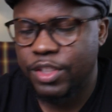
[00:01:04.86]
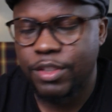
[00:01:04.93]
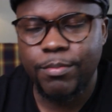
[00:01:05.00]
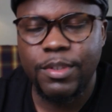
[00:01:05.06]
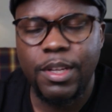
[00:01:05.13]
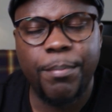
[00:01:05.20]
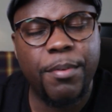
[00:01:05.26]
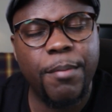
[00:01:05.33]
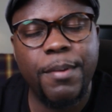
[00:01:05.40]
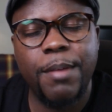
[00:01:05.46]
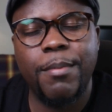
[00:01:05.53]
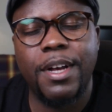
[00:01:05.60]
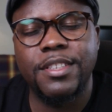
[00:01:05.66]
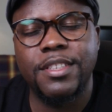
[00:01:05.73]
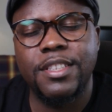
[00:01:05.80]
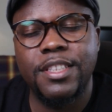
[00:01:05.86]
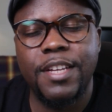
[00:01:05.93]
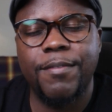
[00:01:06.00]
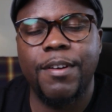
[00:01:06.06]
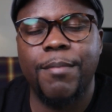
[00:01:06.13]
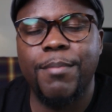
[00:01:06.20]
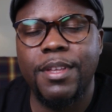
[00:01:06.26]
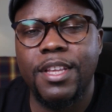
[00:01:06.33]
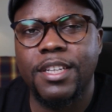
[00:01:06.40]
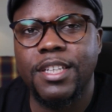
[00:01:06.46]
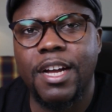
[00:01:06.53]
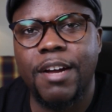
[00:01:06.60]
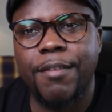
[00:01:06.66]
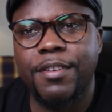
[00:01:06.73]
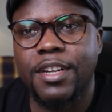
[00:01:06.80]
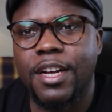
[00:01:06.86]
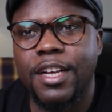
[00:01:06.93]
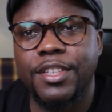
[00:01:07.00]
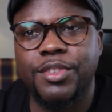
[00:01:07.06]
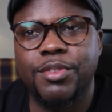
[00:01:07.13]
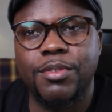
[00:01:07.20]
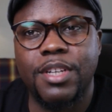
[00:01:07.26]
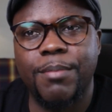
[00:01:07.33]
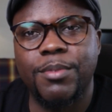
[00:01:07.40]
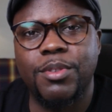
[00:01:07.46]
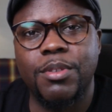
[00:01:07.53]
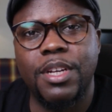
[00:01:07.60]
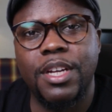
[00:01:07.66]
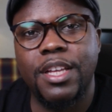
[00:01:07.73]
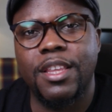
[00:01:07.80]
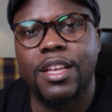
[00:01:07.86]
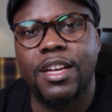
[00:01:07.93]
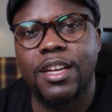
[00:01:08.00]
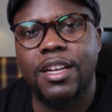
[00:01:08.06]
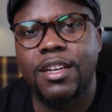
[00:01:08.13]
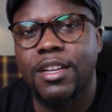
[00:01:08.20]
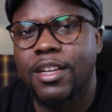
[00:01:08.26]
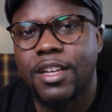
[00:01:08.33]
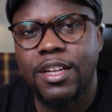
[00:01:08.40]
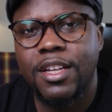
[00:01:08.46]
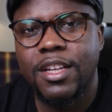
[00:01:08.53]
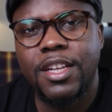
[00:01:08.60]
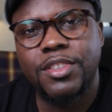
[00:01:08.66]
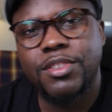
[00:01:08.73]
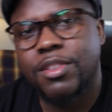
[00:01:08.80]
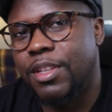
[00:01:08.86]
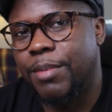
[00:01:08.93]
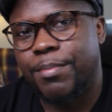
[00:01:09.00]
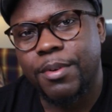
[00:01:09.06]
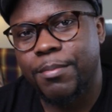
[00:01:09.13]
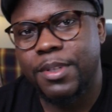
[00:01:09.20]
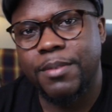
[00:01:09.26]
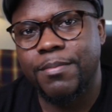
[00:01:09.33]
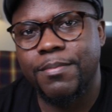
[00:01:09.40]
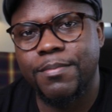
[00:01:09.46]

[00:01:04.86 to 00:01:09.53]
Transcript: The problem has never been that Africa has to come together. That's not the problem.